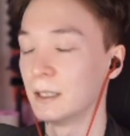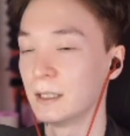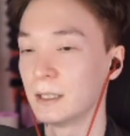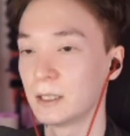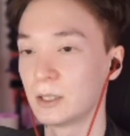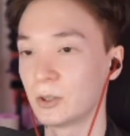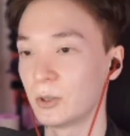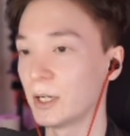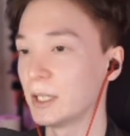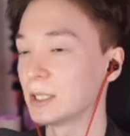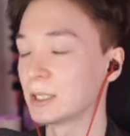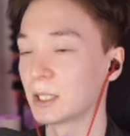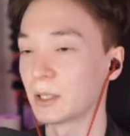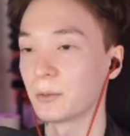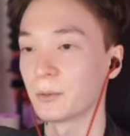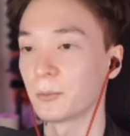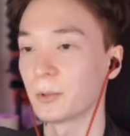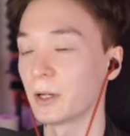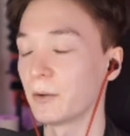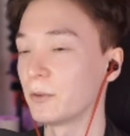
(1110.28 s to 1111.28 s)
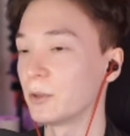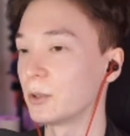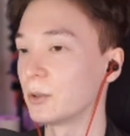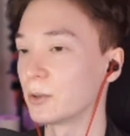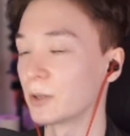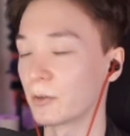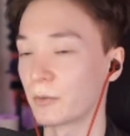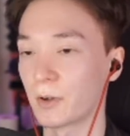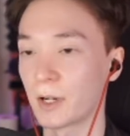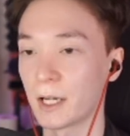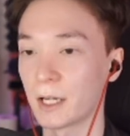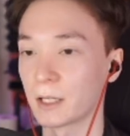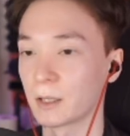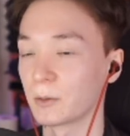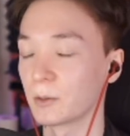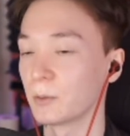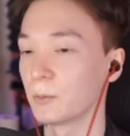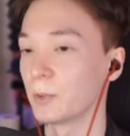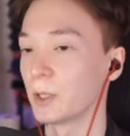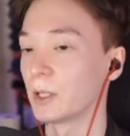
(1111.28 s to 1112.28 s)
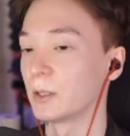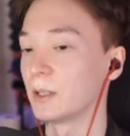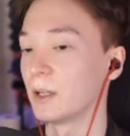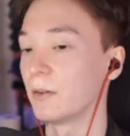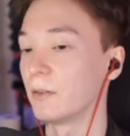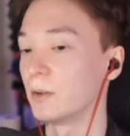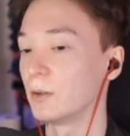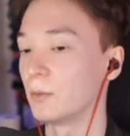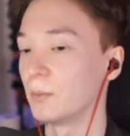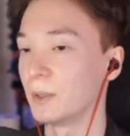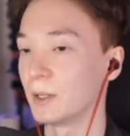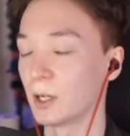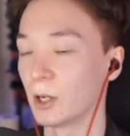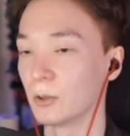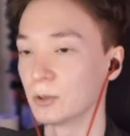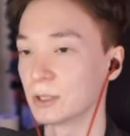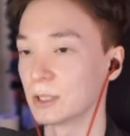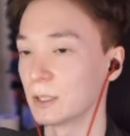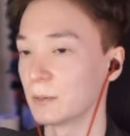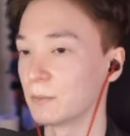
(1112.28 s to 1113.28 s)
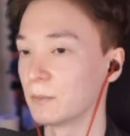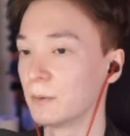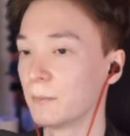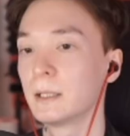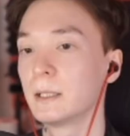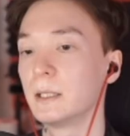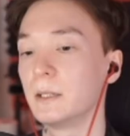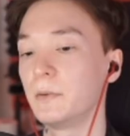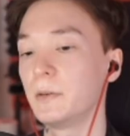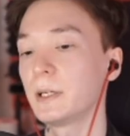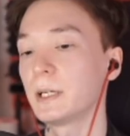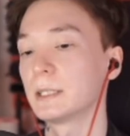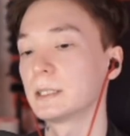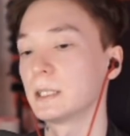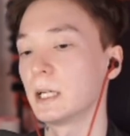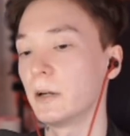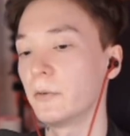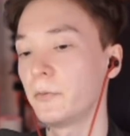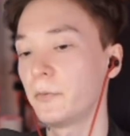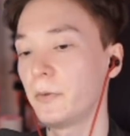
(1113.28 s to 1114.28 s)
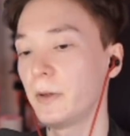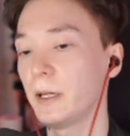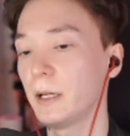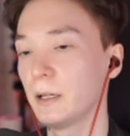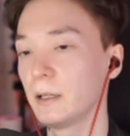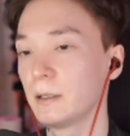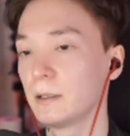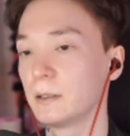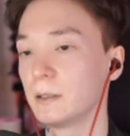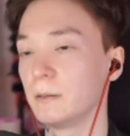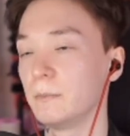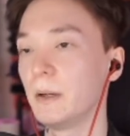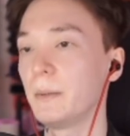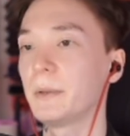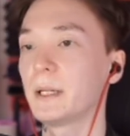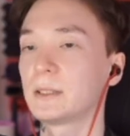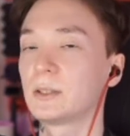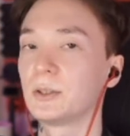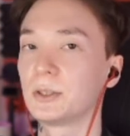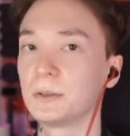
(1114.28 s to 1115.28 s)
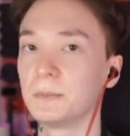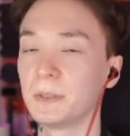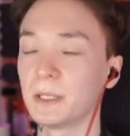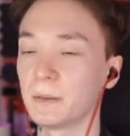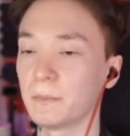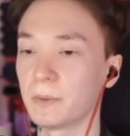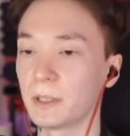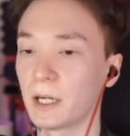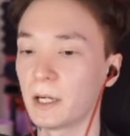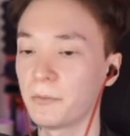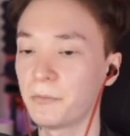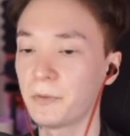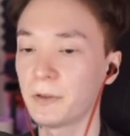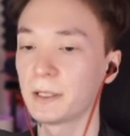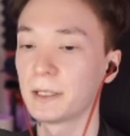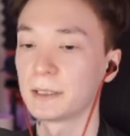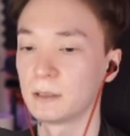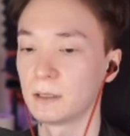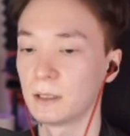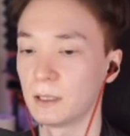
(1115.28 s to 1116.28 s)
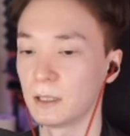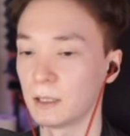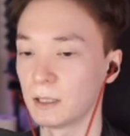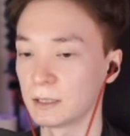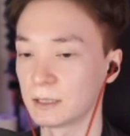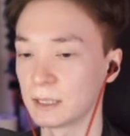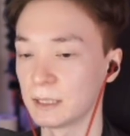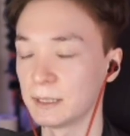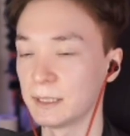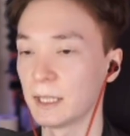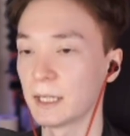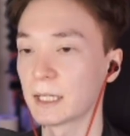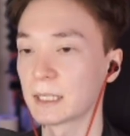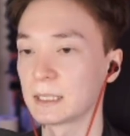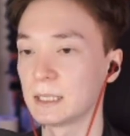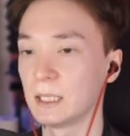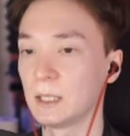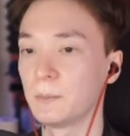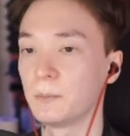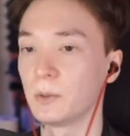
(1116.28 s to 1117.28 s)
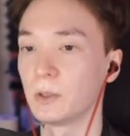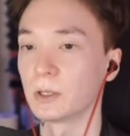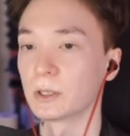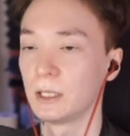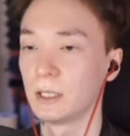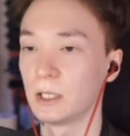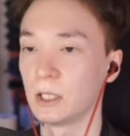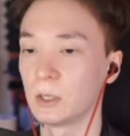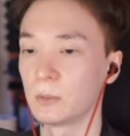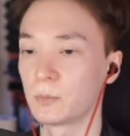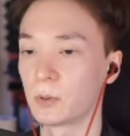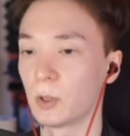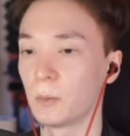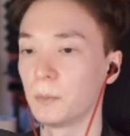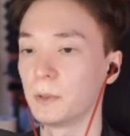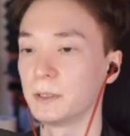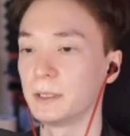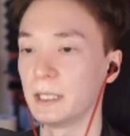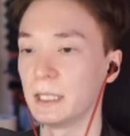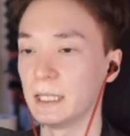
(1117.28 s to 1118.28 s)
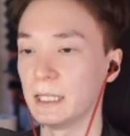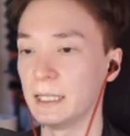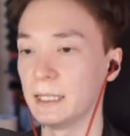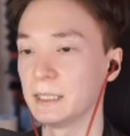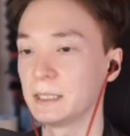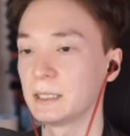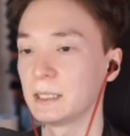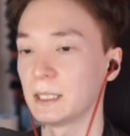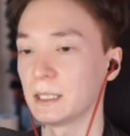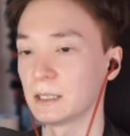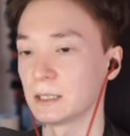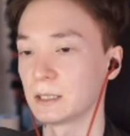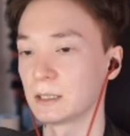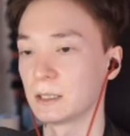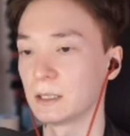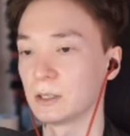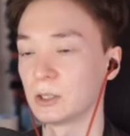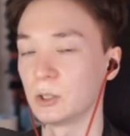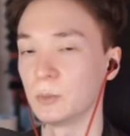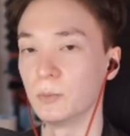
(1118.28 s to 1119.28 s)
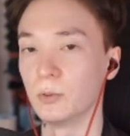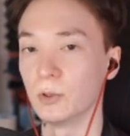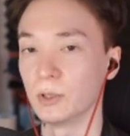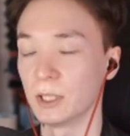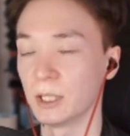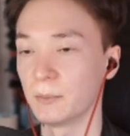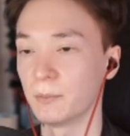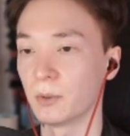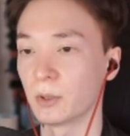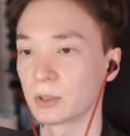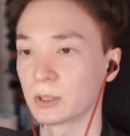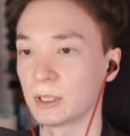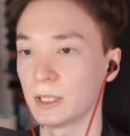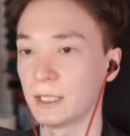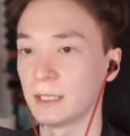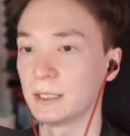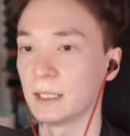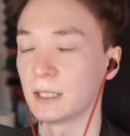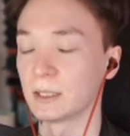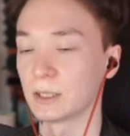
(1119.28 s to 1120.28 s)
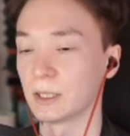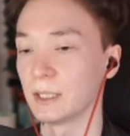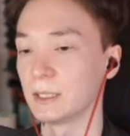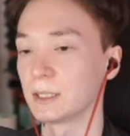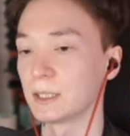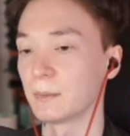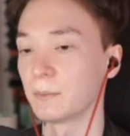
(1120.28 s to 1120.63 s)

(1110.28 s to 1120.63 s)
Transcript: Tracer whenever they go on a flank without having to be close to them. The thing is, I feel, maybe that's just me, but I feel that Zenyatta's hitbox is probably the easiest support hitbox to hit as a hitscan